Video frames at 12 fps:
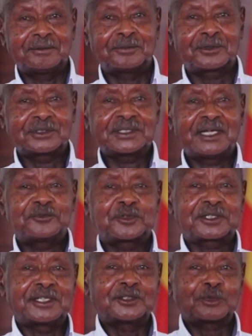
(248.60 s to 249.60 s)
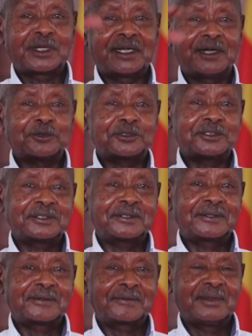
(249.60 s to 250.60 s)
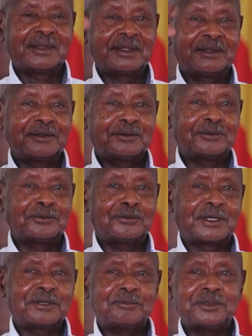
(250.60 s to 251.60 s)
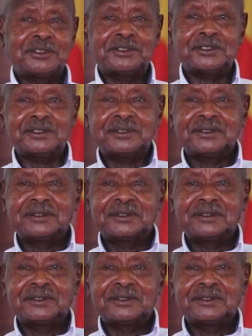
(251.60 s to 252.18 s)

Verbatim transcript: Because Africa is one house, one building.